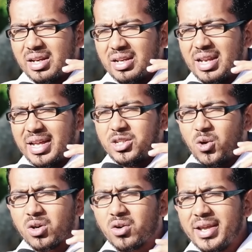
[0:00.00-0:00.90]
let
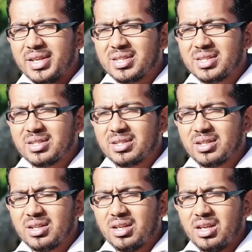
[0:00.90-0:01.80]
your grace
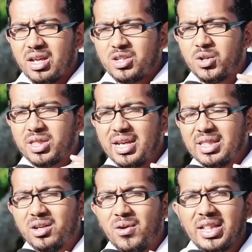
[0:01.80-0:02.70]
to think
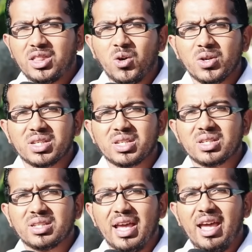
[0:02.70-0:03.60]
the right
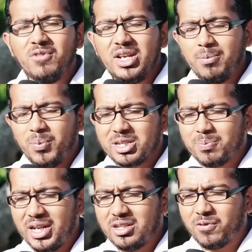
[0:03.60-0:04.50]
thoughts, the heavenly
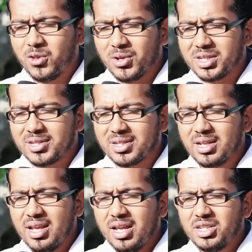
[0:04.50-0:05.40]
perspective thoughts,
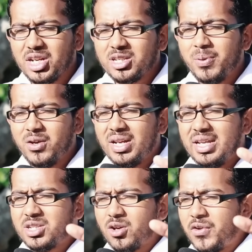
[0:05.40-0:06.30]
just be
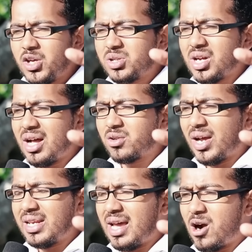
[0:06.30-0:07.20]
released over your child
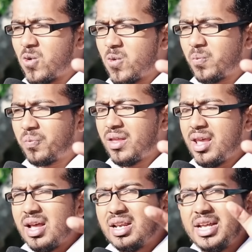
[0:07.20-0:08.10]
right now.
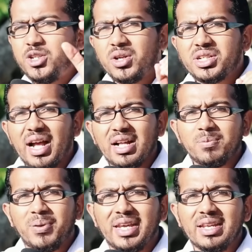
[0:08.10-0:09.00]
Let your
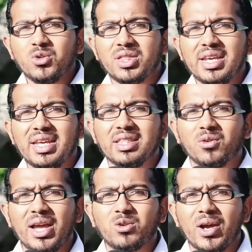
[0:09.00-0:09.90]
child begin to think in the
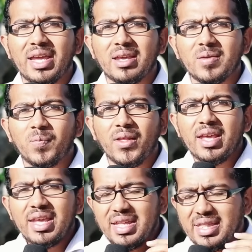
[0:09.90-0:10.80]
right way,
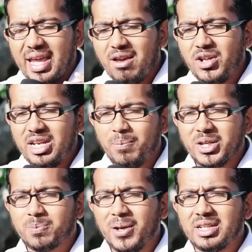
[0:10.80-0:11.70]
in the heavenly
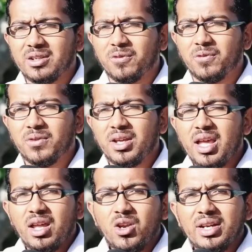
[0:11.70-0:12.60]
perspective,
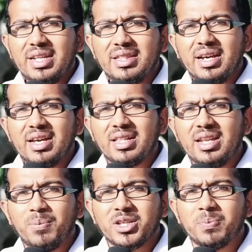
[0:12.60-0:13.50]
not in the
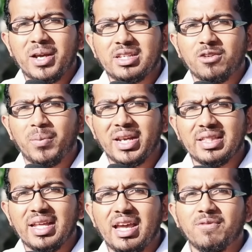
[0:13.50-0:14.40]
earthly perspective, but
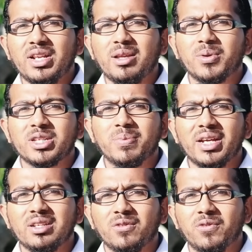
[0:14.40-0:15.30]
in the heavenly
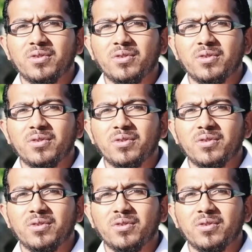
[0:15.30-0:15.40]
perspective.